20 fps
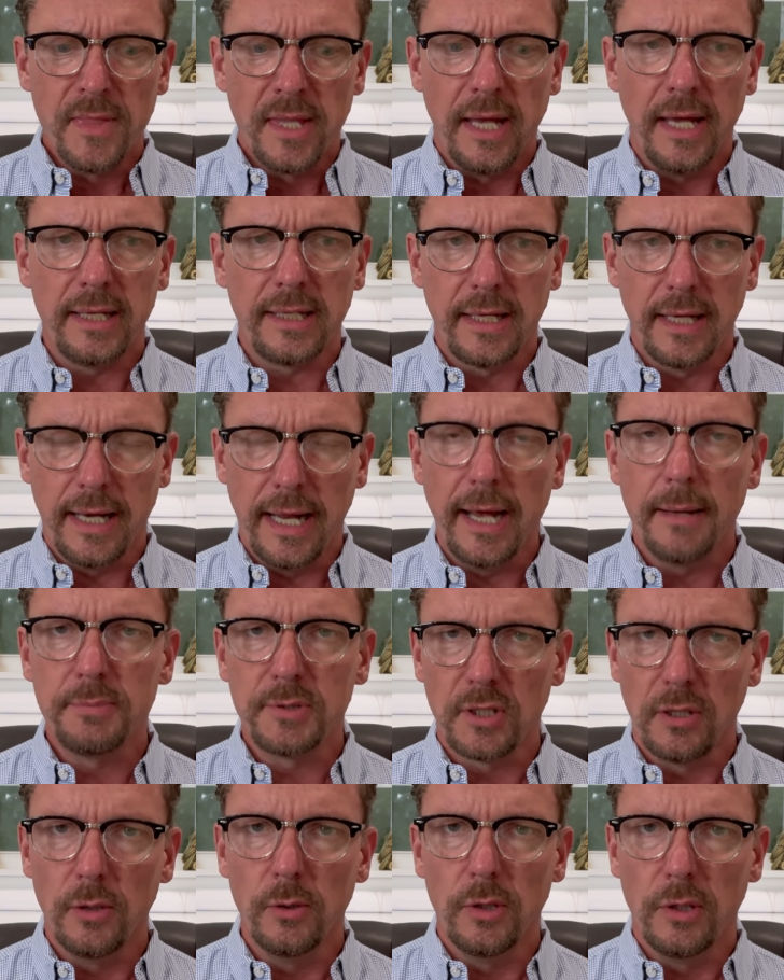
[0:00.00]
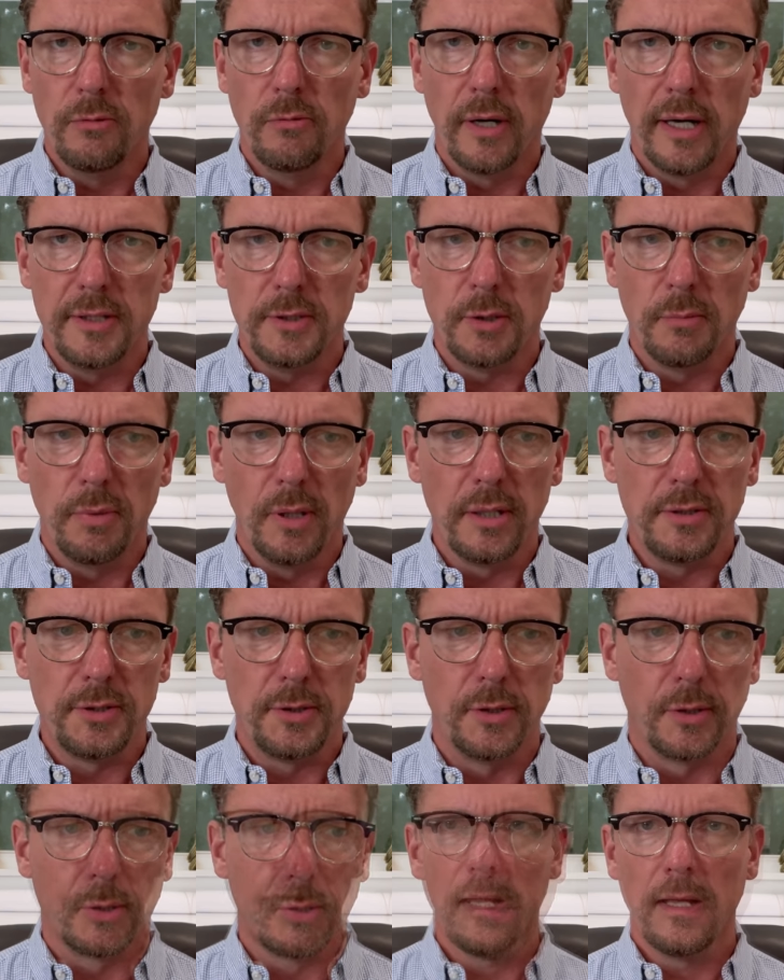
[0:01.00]
It can absolutely raise your blood
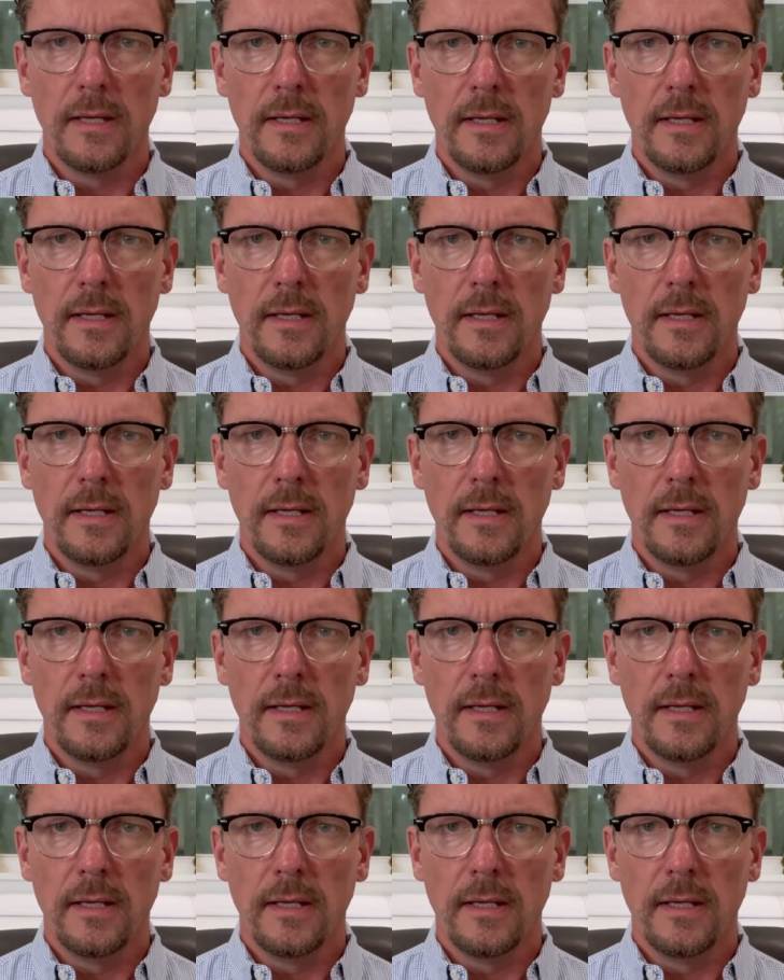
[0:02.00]
sugar.